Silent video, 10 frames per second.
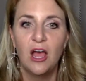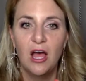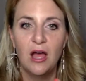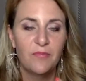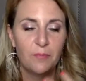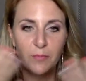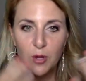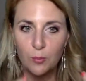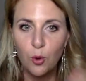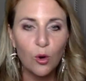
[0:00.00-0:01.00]
um,
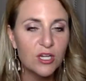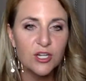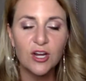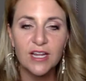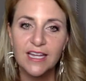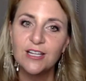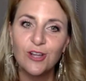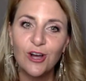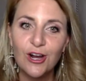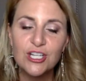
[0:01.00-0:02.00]
your pores aren't getting
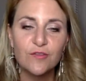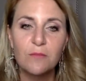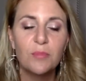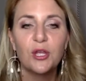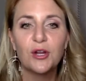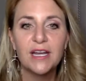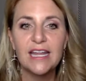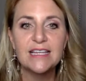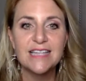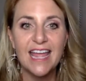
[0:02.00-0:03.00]
enlarged from
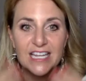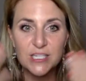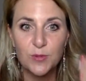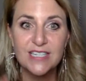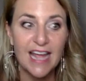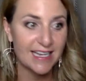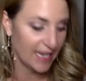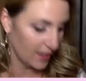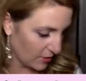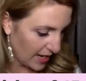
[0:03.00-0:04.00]
impurities, and it's
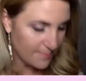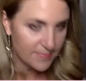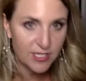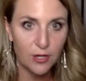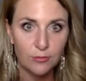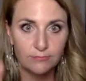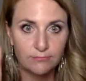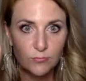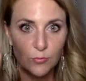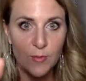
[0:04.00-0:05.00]
protecting. Okay, so
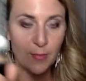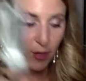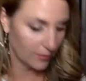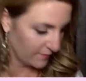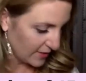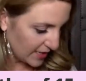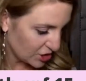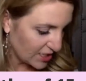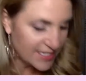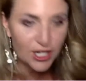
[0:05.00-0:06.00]
remember,
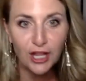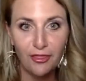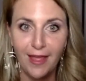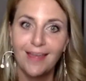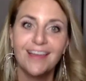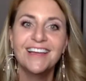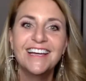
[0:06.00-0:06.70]
foundation is a good thing.